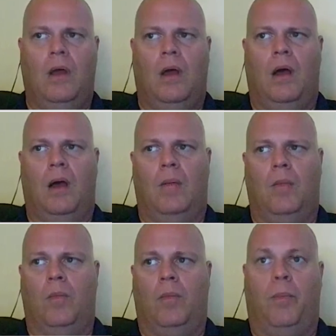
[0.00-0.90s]

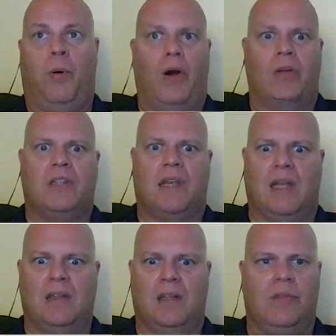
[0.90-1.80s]
them. Parts that
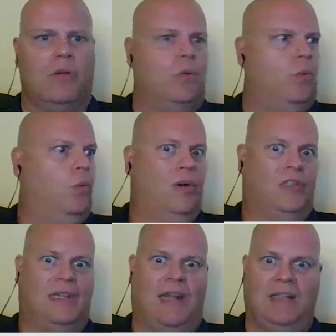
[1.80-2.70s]
get delivered, we're
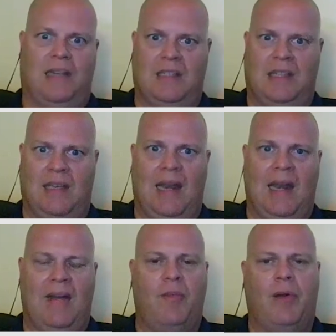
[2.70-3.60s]
sanitizing that
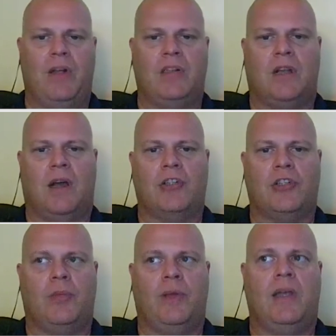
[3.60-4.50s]
out of abundance of
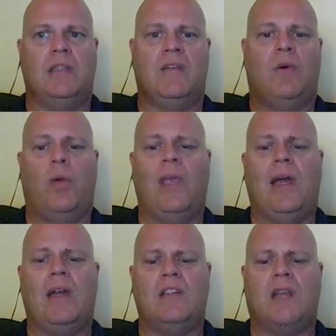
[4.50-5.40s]
caution, because even we
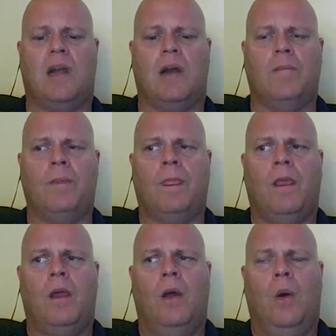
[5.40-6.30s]
had a scare
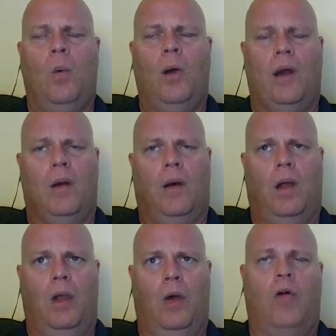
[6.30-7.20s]
where
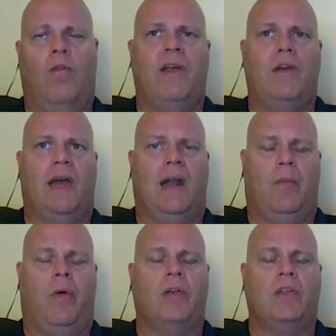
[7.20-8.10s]
a local vendor had
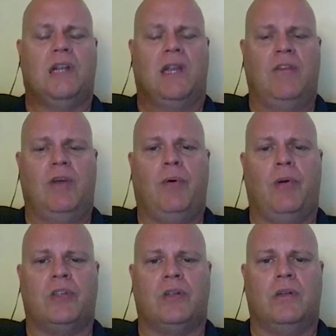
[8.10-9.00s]
a parts delivery
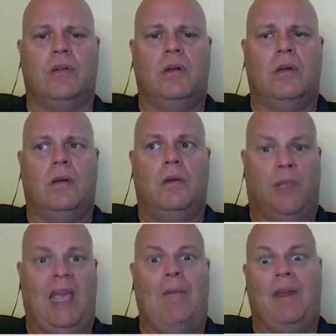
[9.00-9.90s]
person who
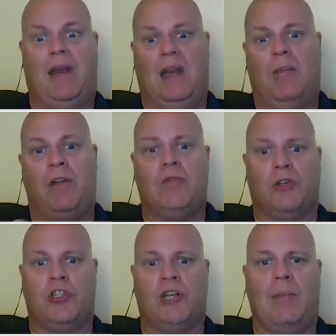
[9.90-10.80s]
came in and hit a bunch of
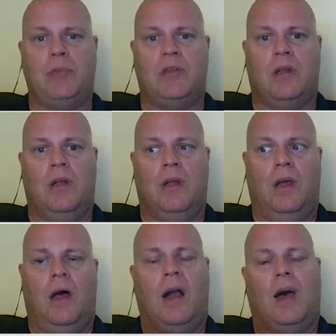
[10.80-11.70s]
our shops.
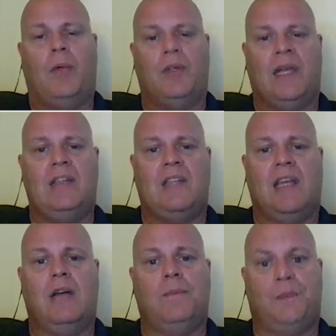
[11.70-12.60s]
A couple days
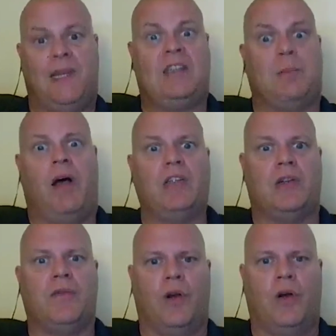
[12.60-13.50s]
later, tested
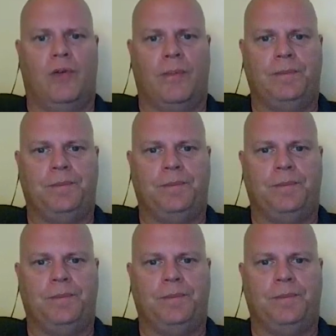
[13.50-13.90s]
positive for COVID.